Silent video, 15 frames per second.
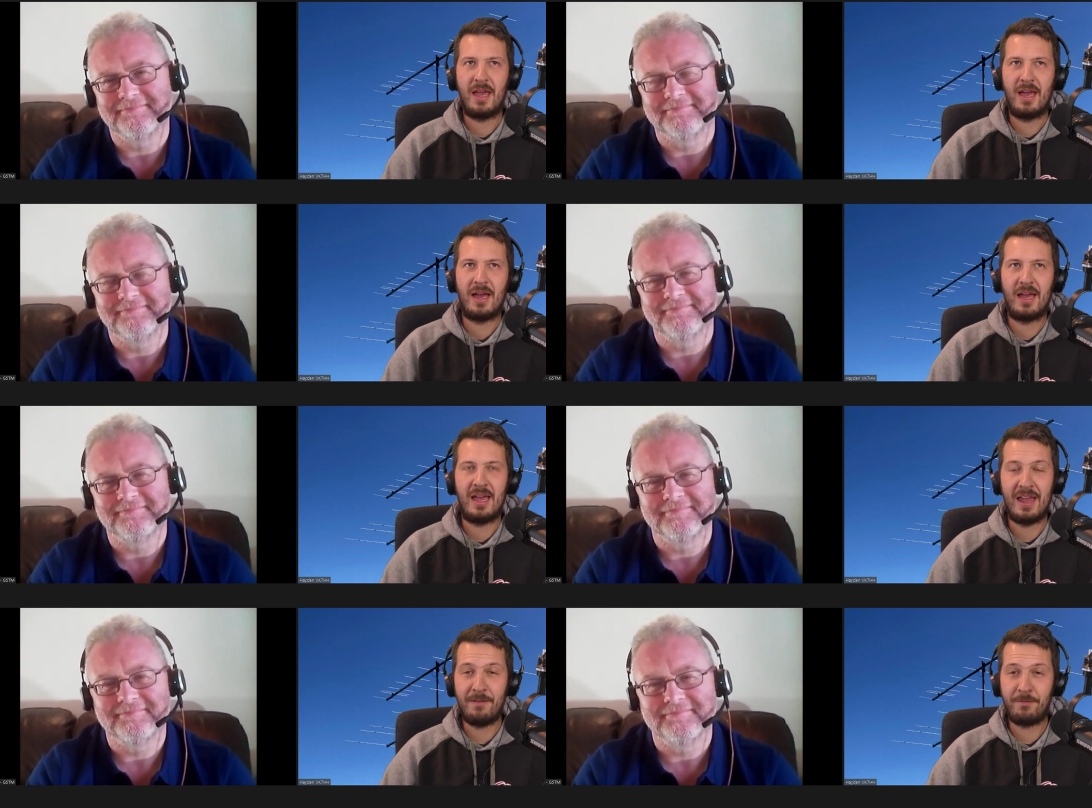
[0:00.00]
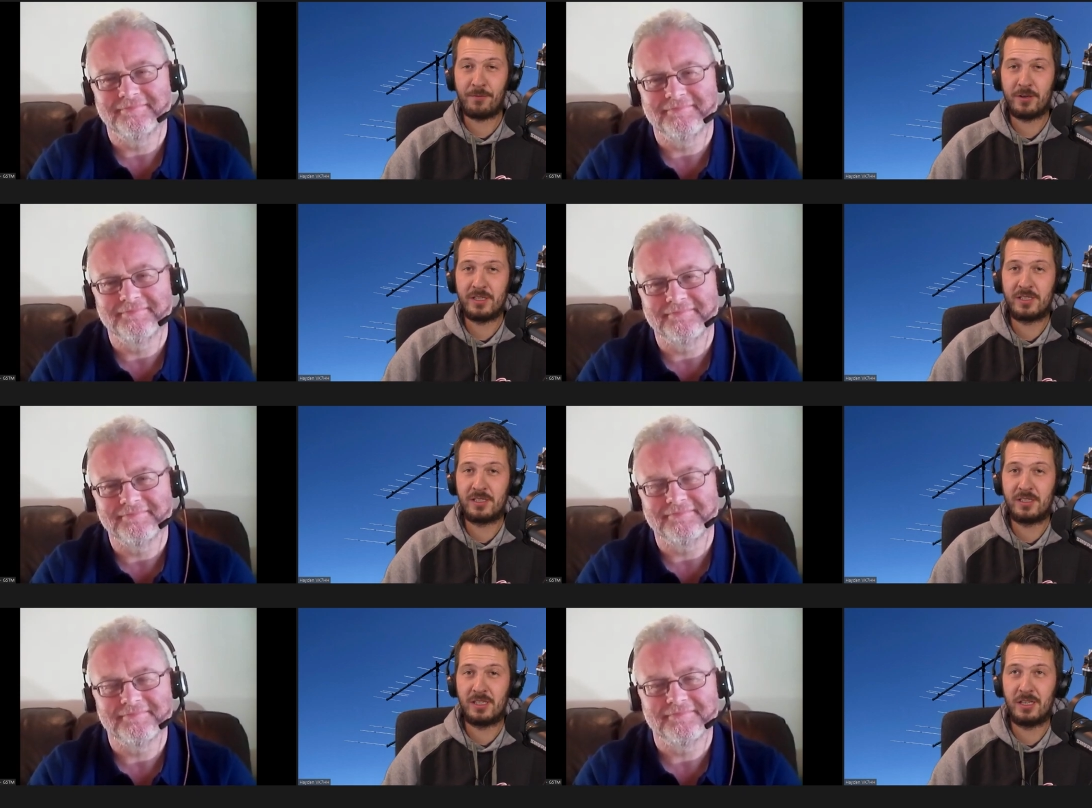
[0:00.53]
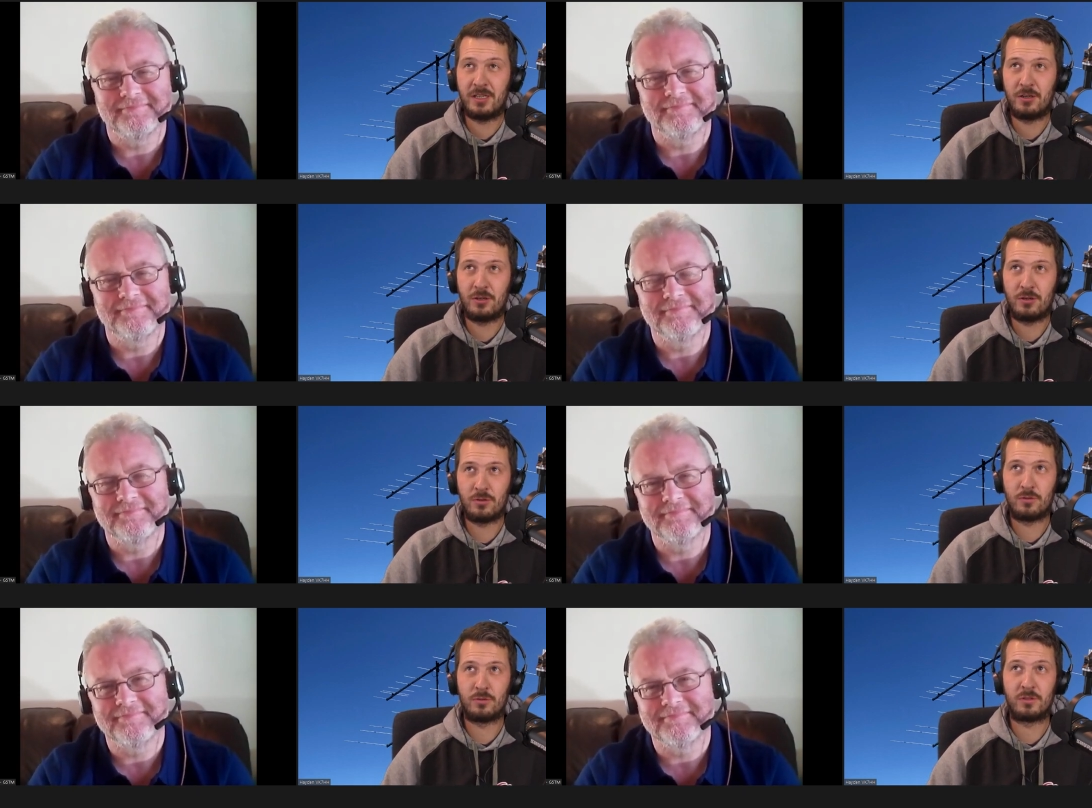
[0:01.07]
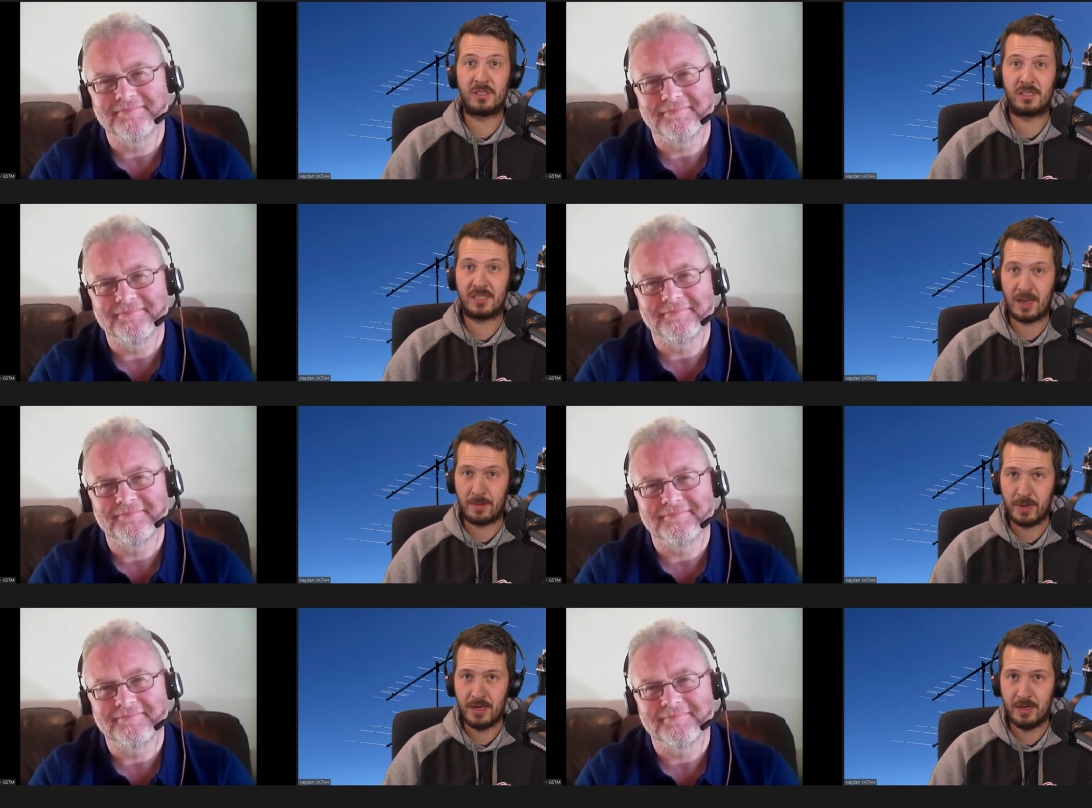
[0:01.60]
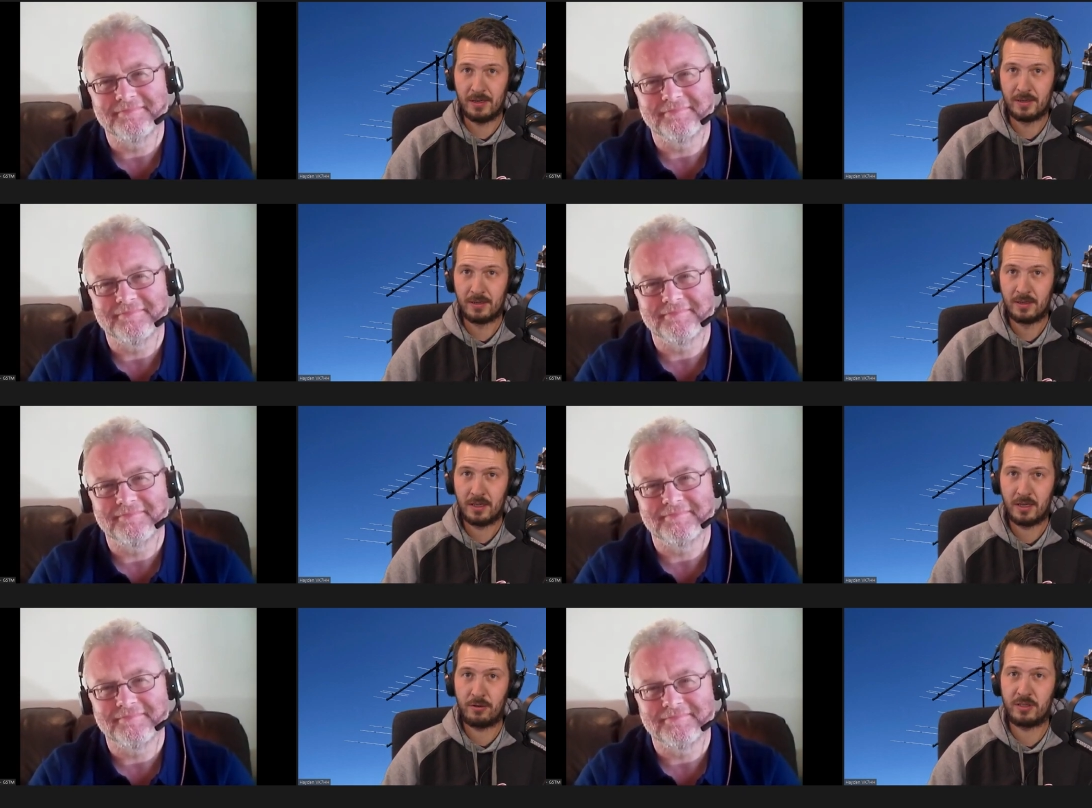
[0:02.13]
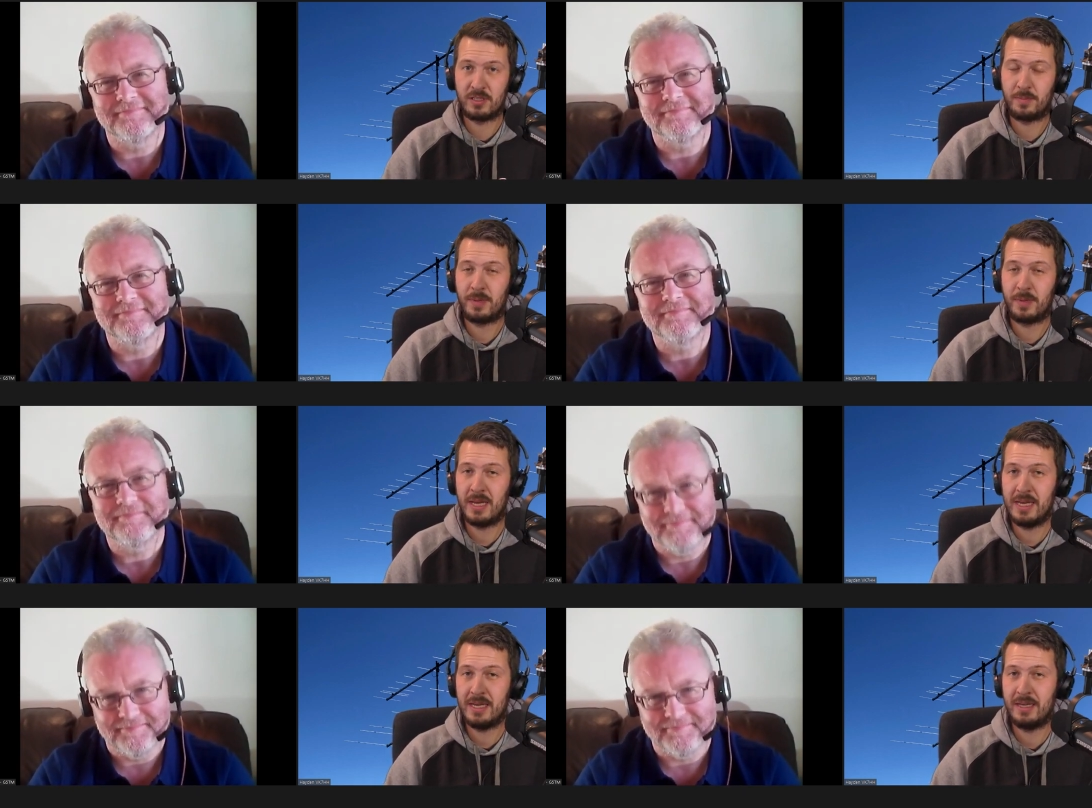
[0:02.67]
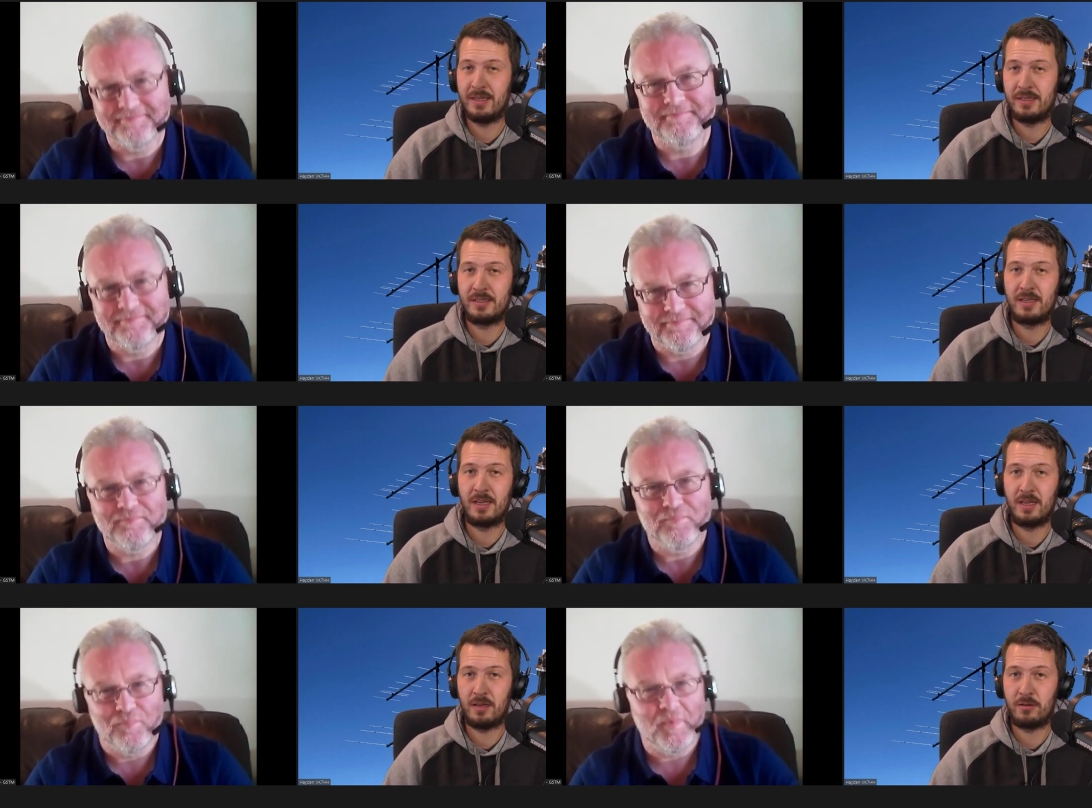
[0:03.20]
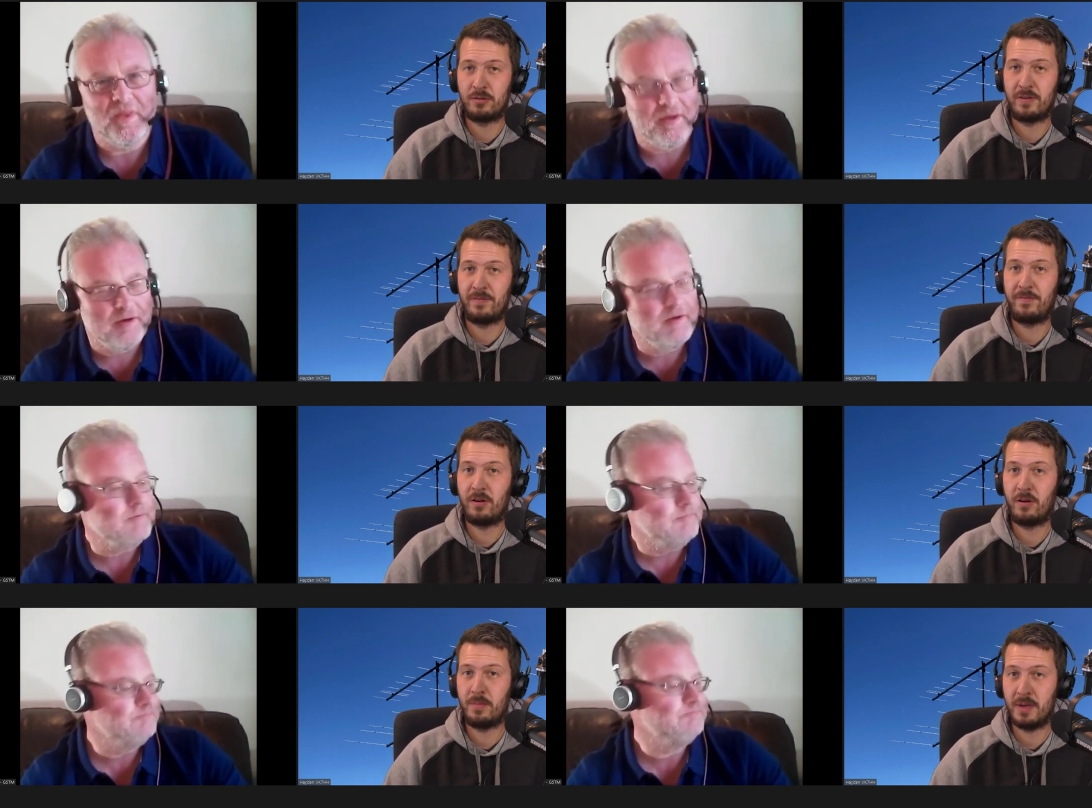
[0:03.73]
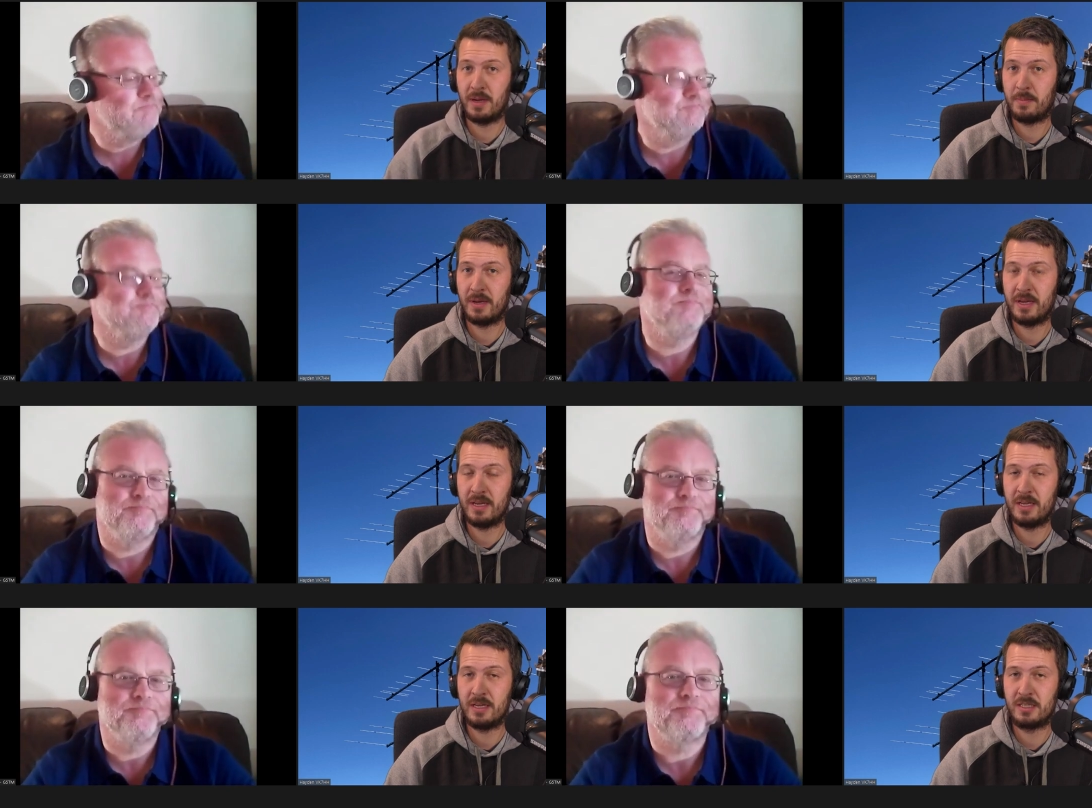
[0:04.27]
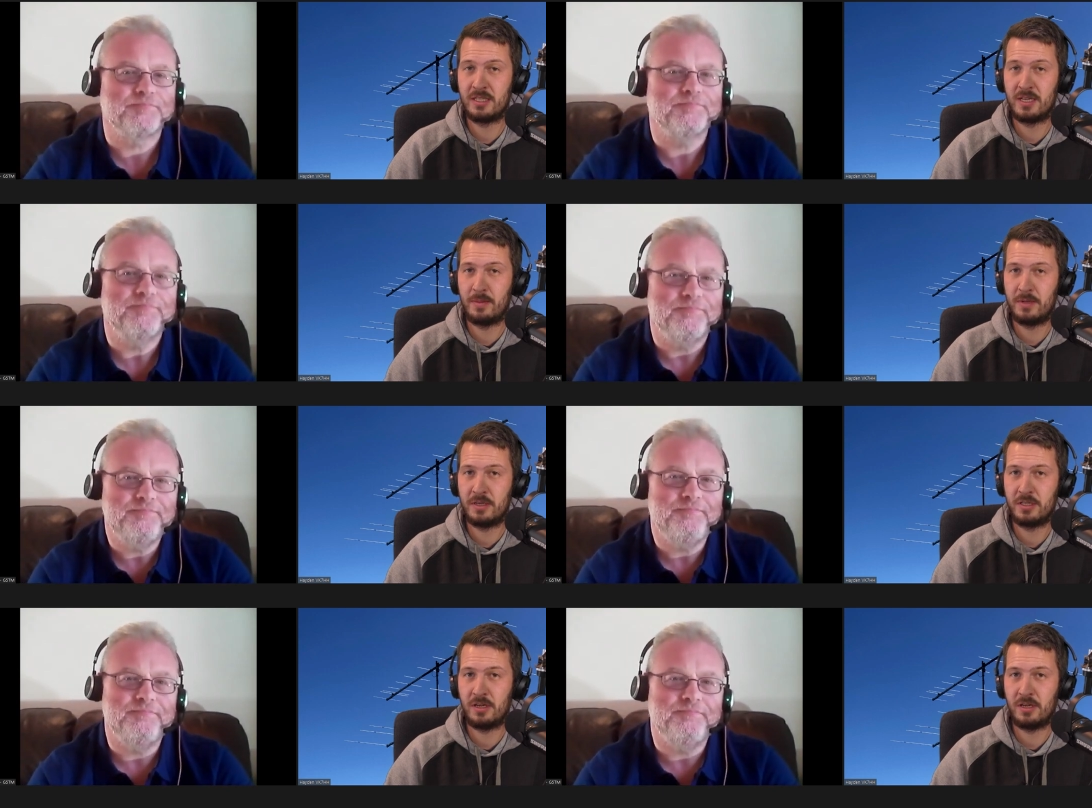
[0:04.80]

Speaker 1: Uh, every single summer, there is a peak in uh, there is a very big peak in summer.